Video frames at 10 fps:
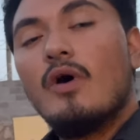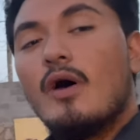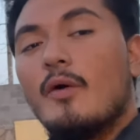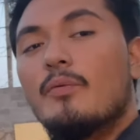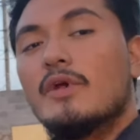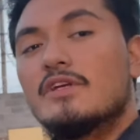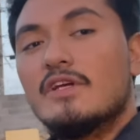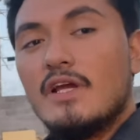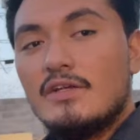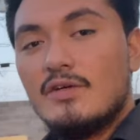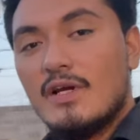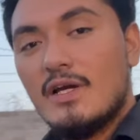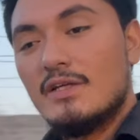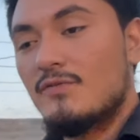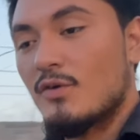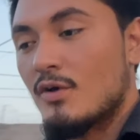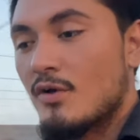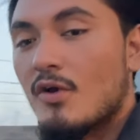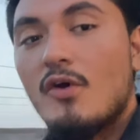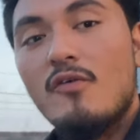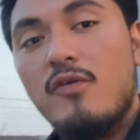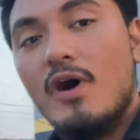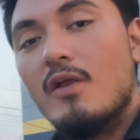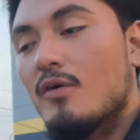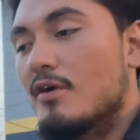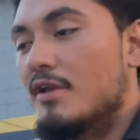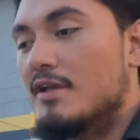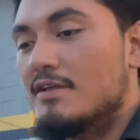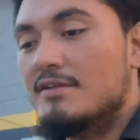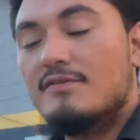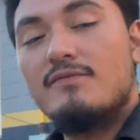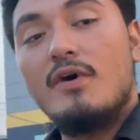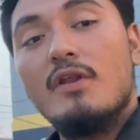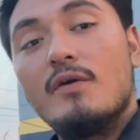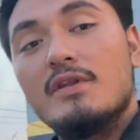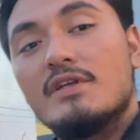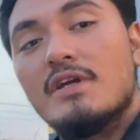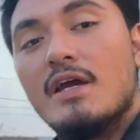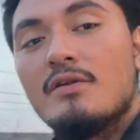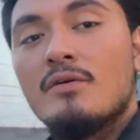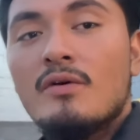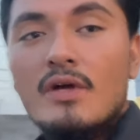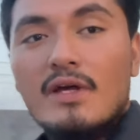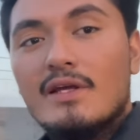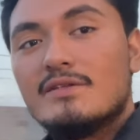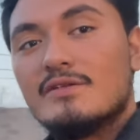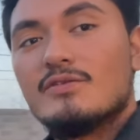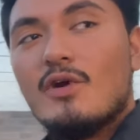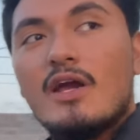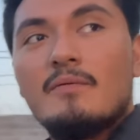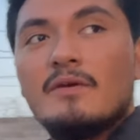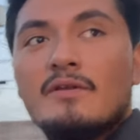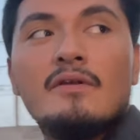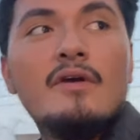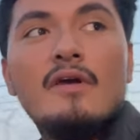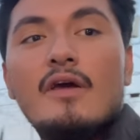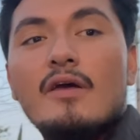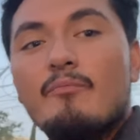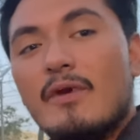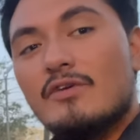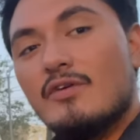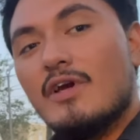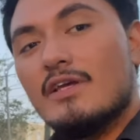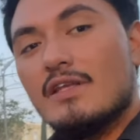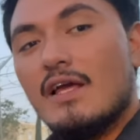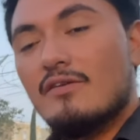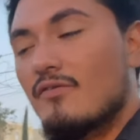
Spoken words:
I appreciate you guys for following the channel and subscribing. Make sure you guys like the